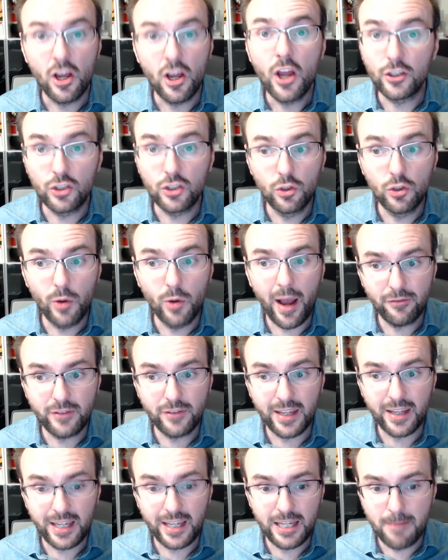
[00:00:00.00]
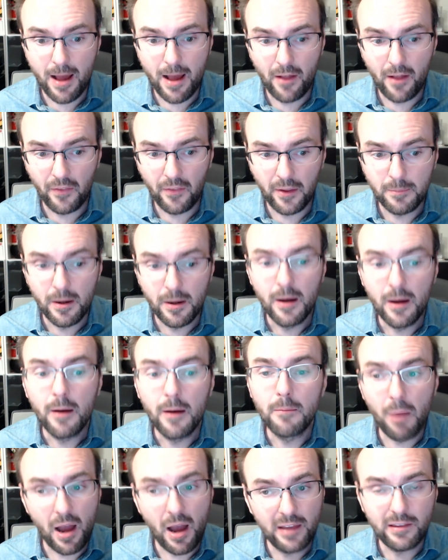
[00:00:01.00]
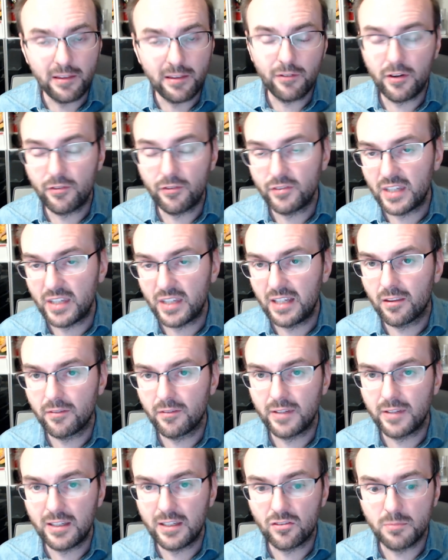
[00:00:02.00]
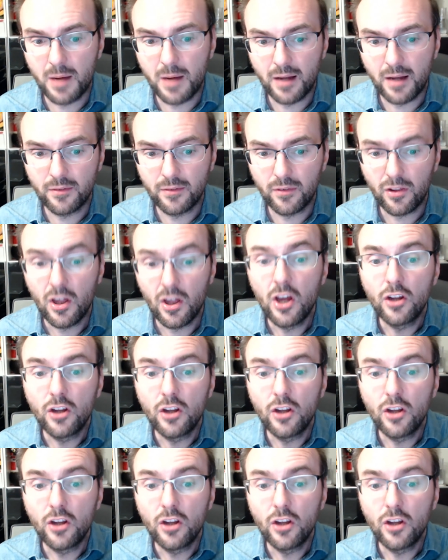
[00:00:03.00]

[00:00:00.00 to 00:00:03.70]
you have to email them by the 15th of each month